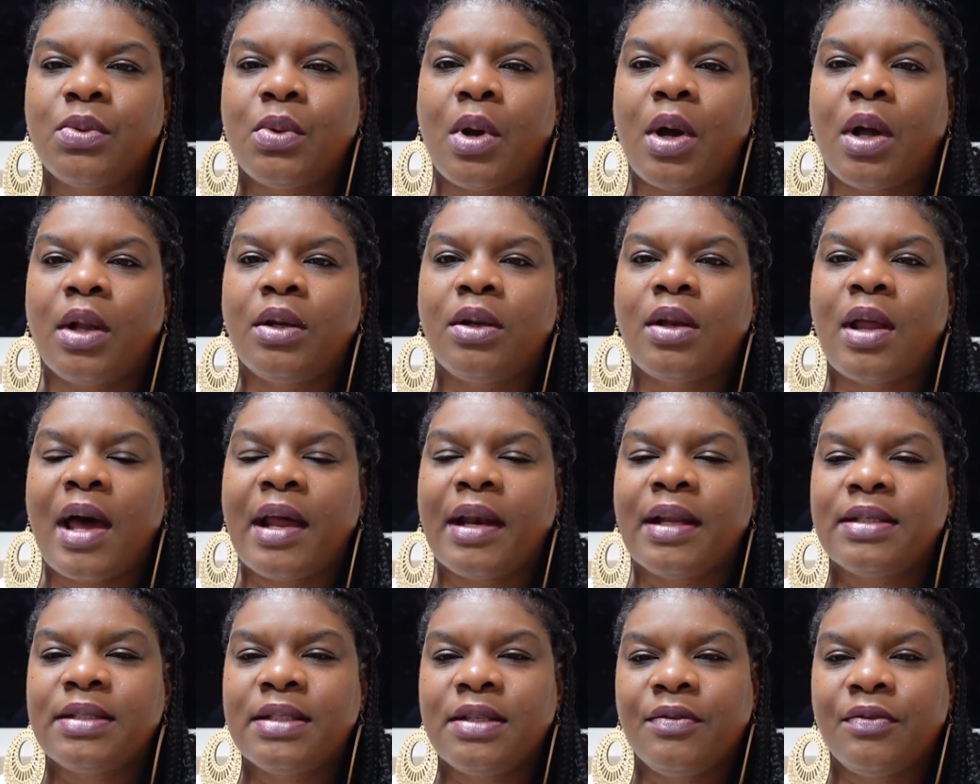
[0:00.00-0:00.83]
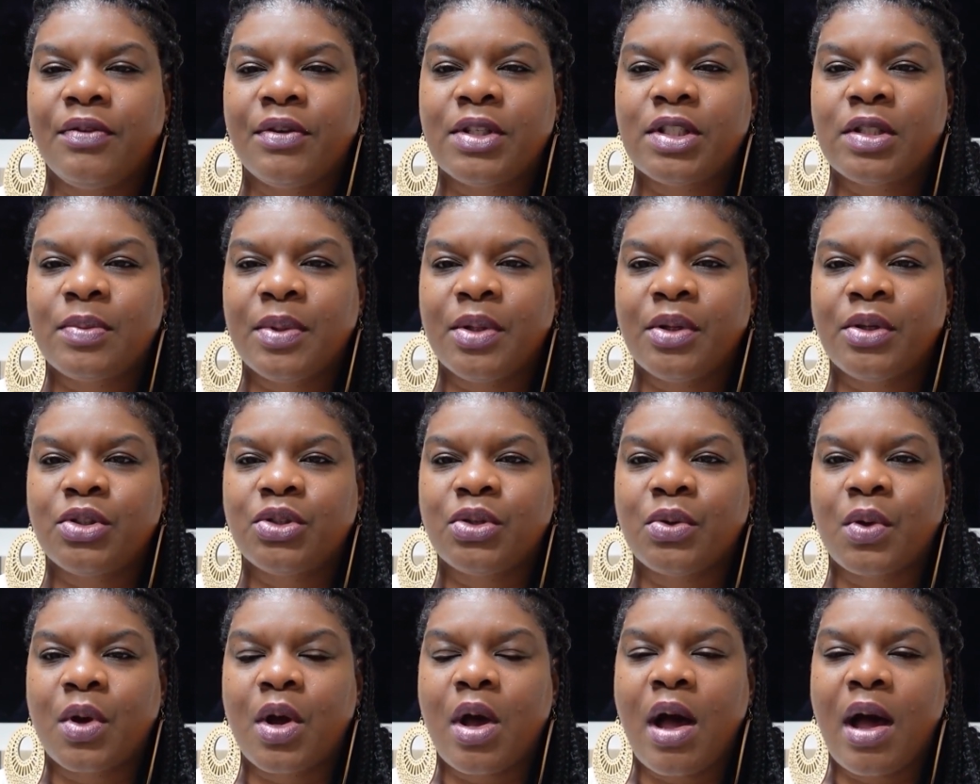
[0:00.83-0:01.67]
to a lot of different
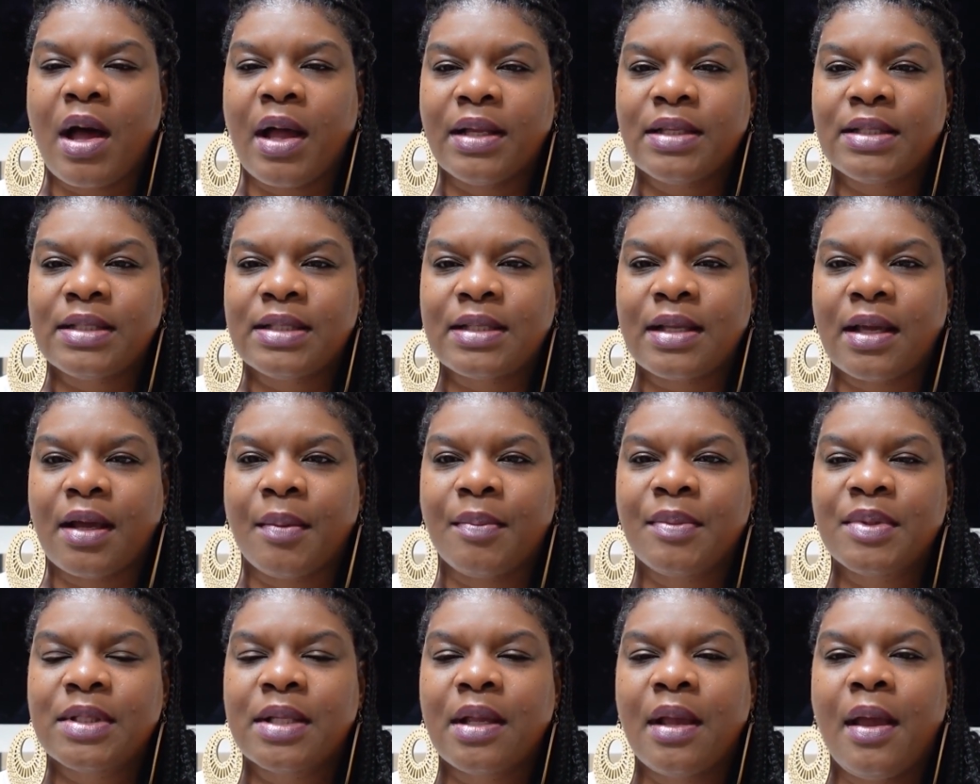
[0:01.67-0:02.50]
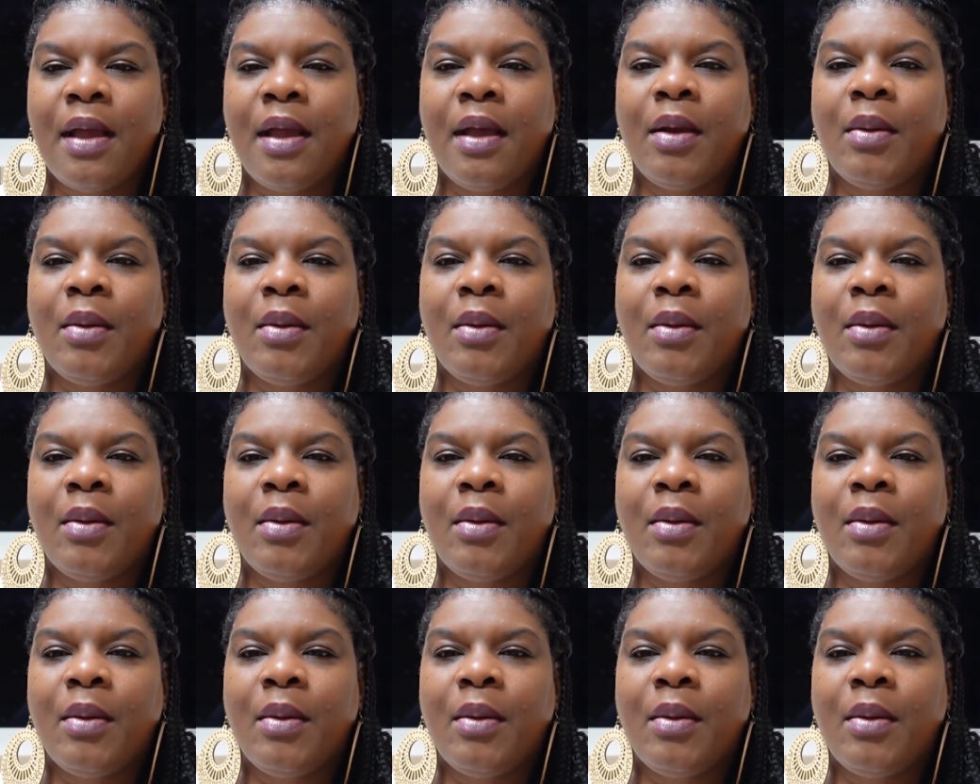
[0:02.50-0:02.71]
spiritual concepts,